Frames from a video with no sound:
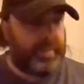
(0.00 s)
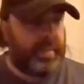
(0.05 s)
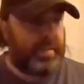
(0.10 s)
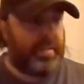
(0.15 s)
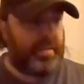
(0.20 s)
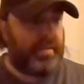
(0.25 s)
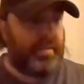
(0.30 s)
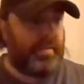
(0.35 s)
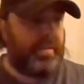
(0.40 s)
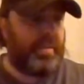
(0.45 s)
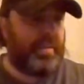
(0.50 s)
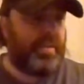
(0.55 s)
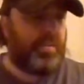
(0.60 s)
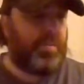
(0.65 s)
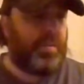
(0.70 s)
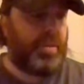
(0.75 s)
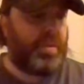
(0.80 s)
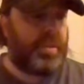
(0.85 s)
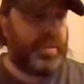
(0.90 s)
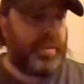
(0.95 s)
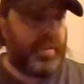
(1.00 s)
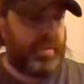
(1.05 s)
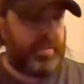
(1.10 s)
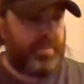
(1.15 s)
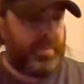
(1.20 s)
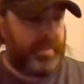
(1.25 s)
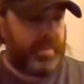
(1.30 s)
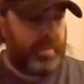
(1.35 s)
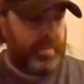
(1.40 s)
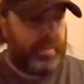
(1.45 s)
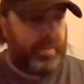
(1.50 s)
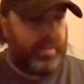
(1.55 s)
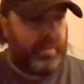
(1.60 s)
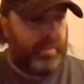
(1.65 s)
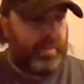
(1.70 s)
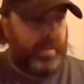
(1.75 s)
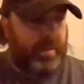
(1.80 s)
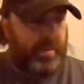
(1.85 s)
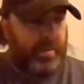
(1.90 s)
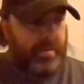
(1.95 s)
it's a workshop.
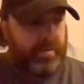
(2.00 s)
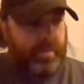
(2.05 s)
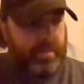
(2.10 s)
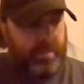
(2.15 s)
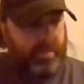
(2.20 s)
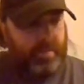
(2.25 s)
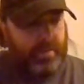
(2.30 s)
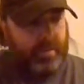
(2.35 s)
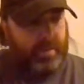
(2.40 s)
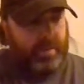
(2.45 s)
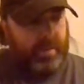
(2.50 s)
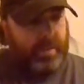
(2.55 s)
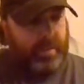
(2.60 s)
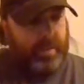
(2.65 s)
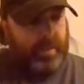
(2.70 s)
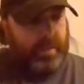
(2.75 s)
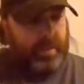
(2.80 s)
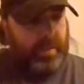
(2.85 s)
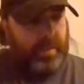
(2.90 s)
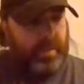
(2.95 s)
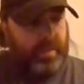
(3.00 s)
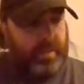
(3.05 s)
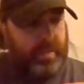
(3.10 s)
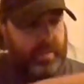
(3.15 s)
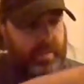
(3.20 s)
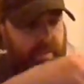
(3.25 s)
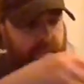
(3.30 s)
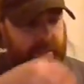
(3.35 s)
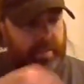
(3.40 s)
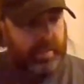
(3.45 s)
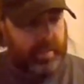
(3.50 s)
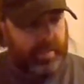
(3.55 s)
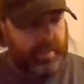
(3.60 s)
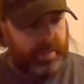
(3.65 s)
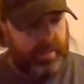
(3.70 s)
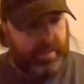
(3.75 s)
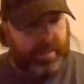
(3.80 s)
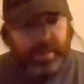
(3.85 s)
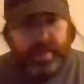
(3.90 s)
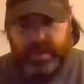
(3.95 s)
It's
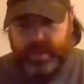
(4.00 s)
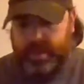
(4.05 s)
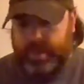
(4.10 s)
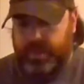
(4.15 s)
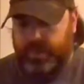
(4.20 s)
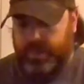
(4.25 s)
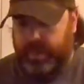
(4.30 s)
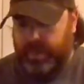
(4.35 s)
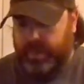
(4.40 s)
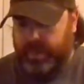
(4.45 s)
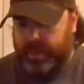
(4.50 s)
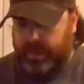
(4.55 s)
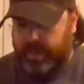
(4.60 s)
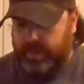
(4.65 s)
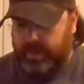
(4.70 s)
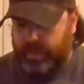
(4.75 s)
designed to be